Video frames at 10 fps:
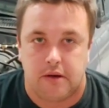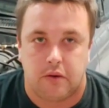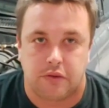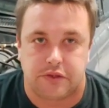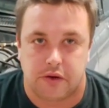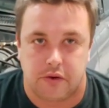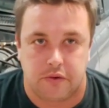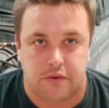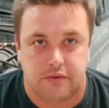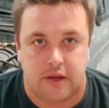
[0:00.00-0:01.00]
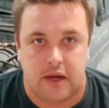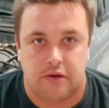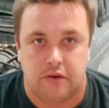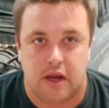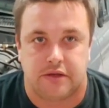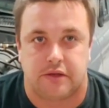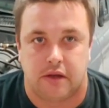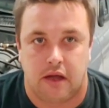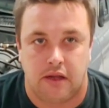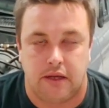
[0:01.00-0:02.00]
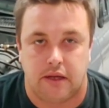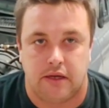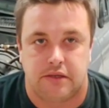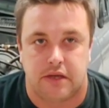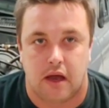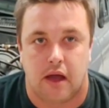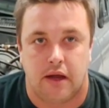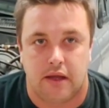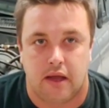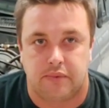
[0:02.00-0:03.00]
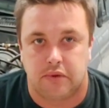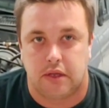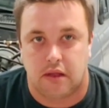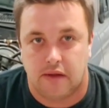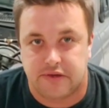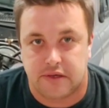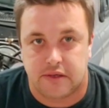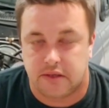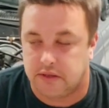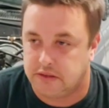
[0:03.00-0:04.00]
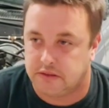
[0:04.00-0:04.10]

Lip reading: Also, Andrew has a Link in his car, and he absolutely loves it. Thinks